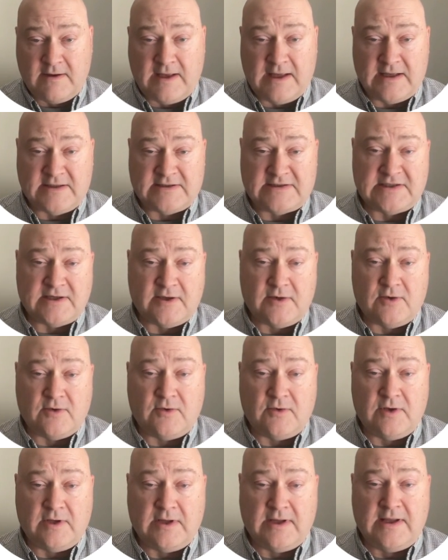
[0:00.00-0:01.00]
And
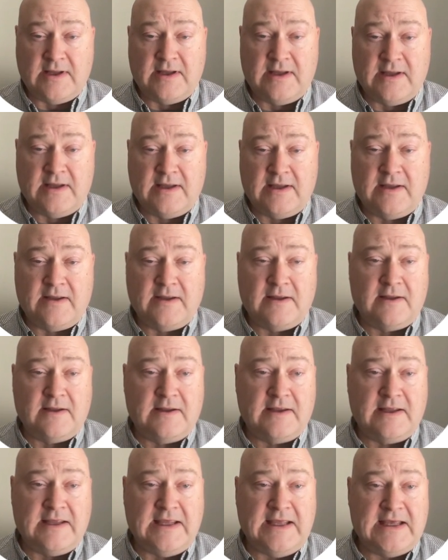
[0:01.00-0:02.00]
so
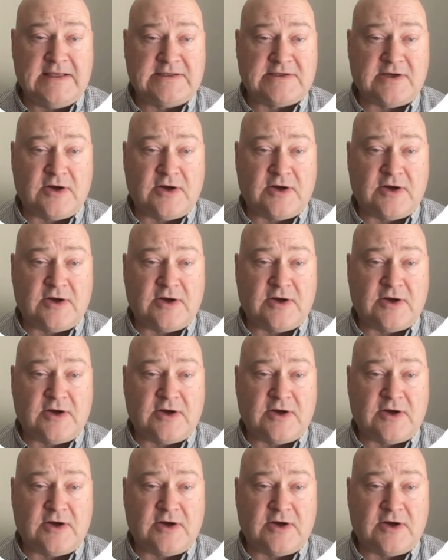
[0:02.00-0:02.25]
he has